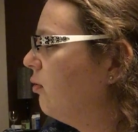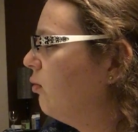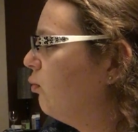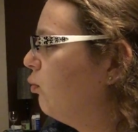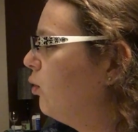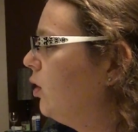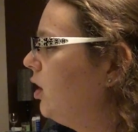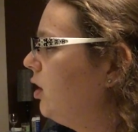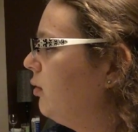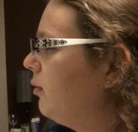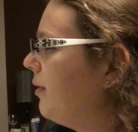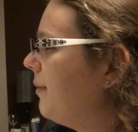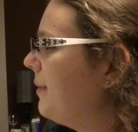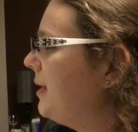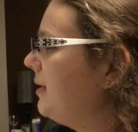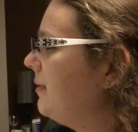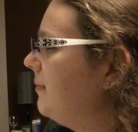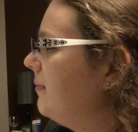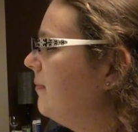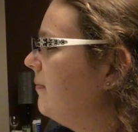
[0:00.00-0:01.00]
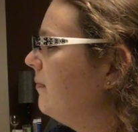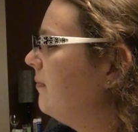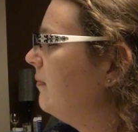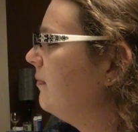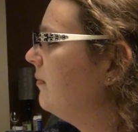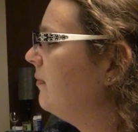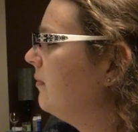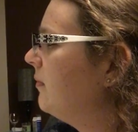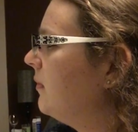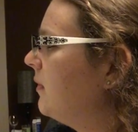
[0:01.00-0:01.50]
Wool woman.
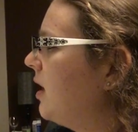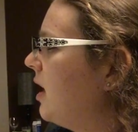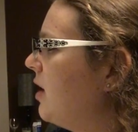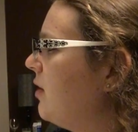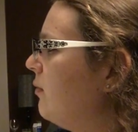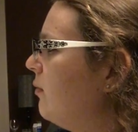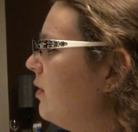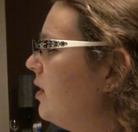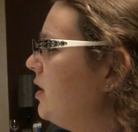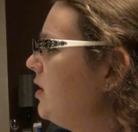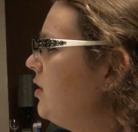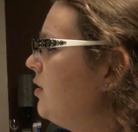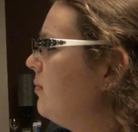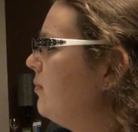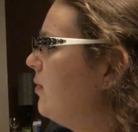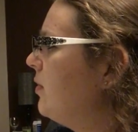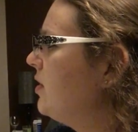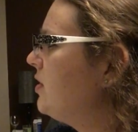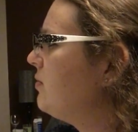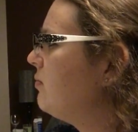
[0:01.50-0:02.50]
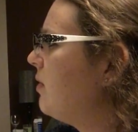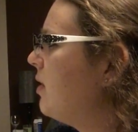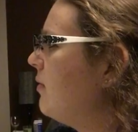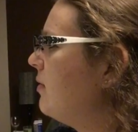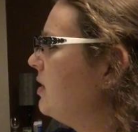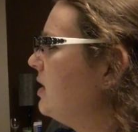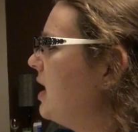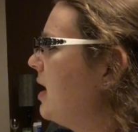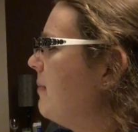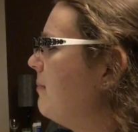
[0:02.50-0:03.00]
And what you boys want
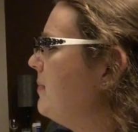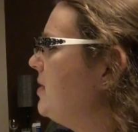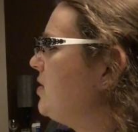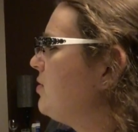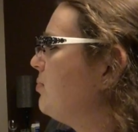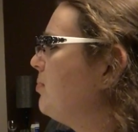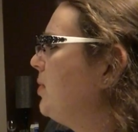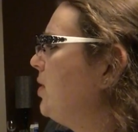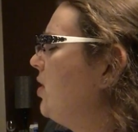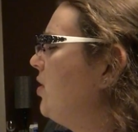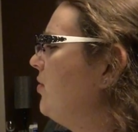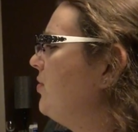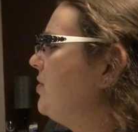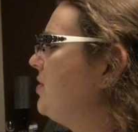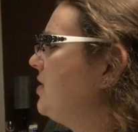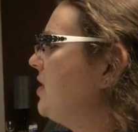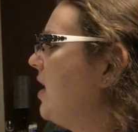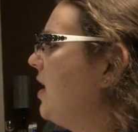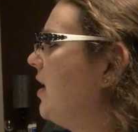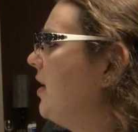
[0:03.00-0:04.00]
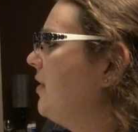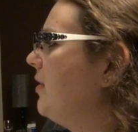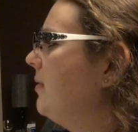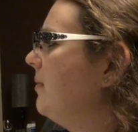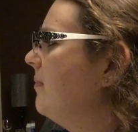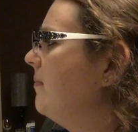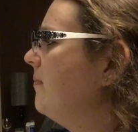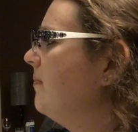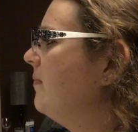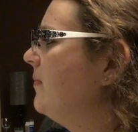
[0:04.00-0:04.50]
with that miserable old sod?
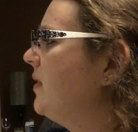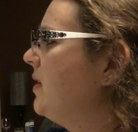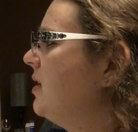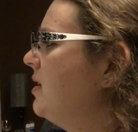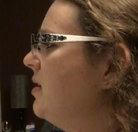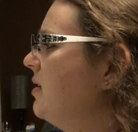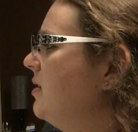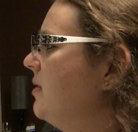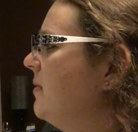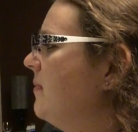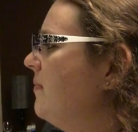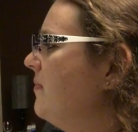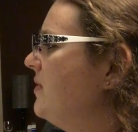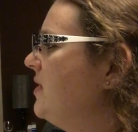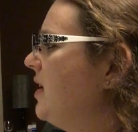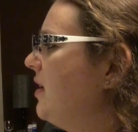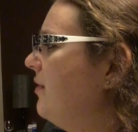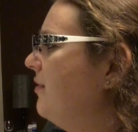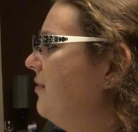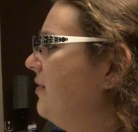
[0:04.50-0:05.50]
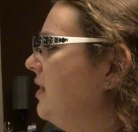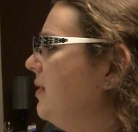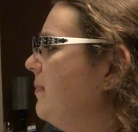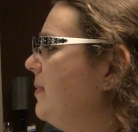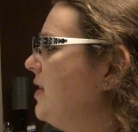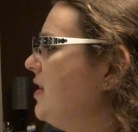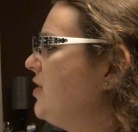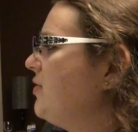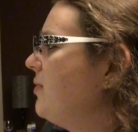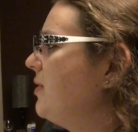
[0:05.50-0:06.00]
Delphi
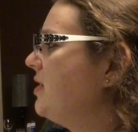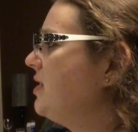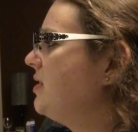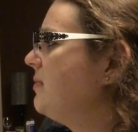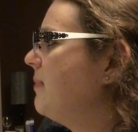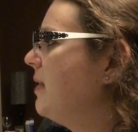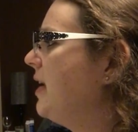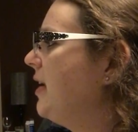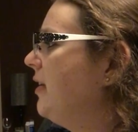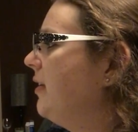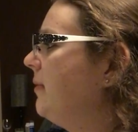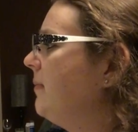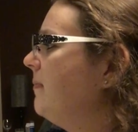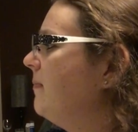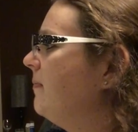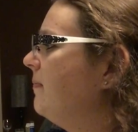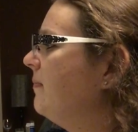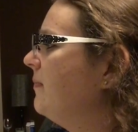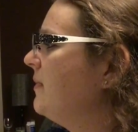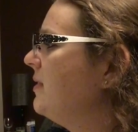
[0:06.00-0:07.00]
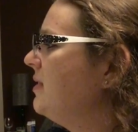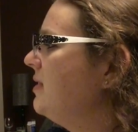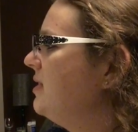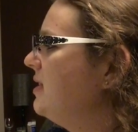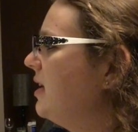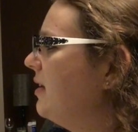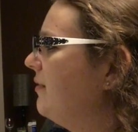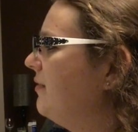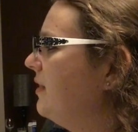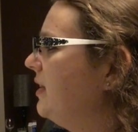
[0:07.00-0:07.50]
appears with a smile.
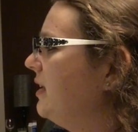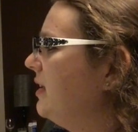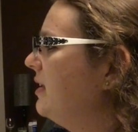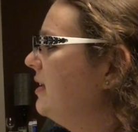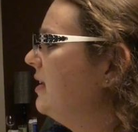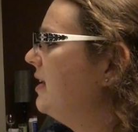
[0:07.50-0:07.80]
Delphi.